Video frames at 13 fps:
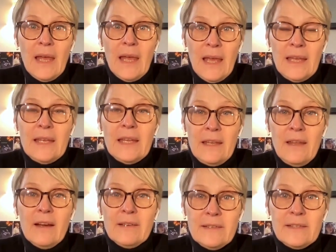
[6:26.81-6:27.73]
And an
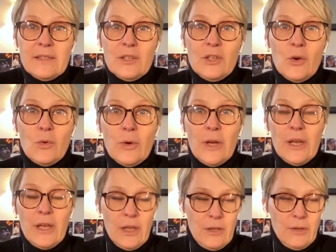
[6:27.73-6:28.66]
artist, you know,
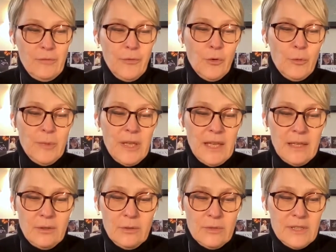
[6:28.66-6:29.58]
for
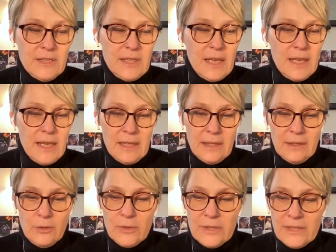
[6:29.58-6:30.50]
me to say
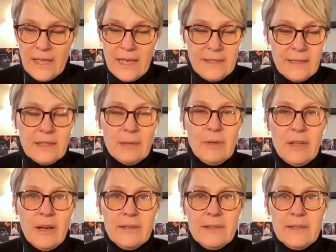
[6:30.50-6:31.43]
that I'm
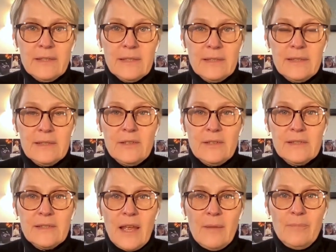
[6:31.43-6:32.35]
an artist, it is the
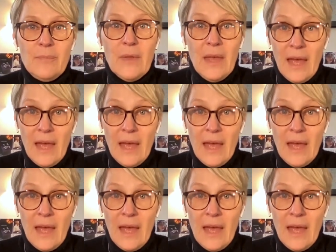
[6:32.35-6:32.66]
same